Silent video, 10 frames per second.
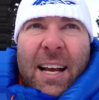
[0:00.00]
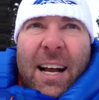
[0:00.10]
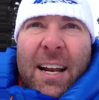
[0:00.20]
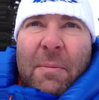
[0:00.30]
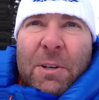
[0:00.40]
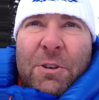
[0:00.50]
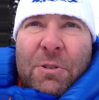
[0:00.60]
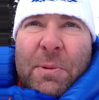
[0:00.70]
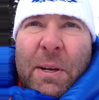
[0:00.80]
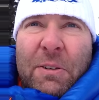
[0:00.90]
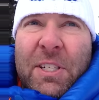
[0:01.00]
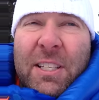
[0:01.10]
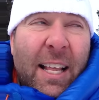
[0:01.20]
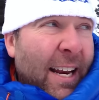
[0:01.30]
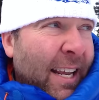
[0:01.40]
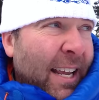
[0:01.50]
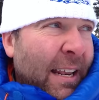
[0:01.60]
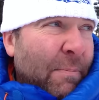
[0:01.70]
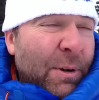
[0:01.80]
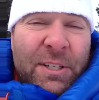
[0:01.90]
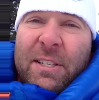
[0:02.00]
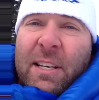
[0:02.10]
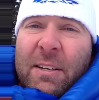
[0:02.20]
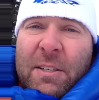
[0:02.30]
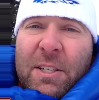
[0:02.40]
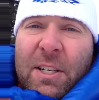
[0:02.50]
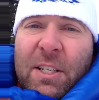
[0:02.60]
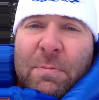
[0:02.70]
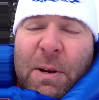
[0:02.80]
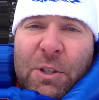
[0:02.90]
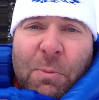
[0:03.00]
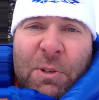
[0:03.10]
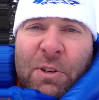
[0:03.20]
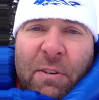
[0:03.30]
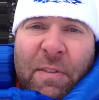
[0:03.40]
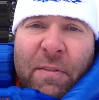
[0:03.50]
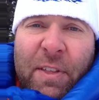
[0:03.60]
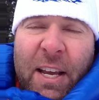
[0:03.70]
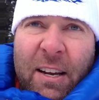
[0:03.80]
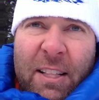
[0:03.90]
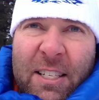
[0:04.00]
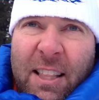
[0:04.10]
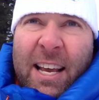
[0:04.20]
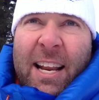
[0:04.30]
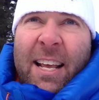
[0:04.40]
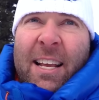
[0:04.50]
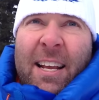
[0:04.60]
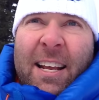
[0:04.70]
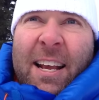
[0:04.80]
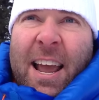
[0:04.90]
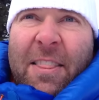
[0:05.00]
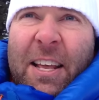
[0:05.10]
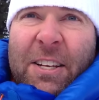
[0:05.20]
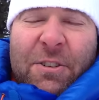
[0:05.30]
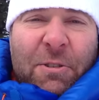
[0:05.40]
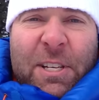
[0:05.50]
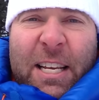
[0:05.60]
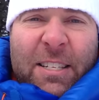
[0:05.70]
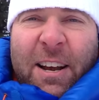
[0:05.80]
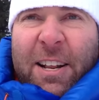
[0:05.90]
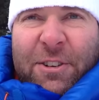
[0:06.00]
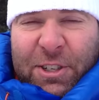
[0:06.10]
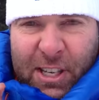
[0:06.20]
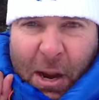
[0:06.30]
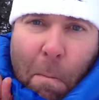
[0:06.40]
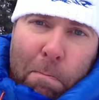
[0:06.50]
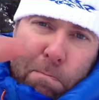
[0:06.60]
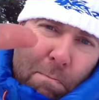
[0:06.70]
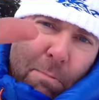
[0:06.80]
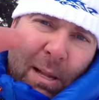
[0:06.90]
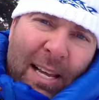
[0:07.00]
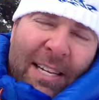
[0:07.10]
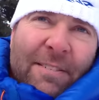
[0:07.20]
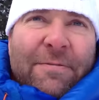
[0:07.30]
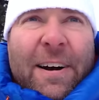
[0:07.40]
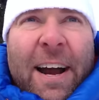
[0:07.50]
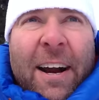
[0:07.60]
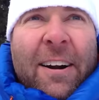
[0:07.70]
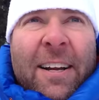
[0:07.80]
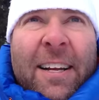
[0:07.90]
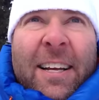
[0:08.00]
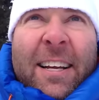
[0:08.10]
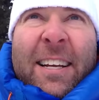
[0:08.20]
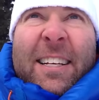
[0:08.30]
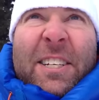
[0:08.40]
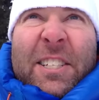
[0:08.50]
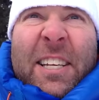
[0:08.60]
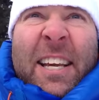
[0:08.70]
Uh, number two is when he goes sledding and he puts the special preservative thing on the sled. And then as soon as he gets on it, there's just like a blaze of fire, just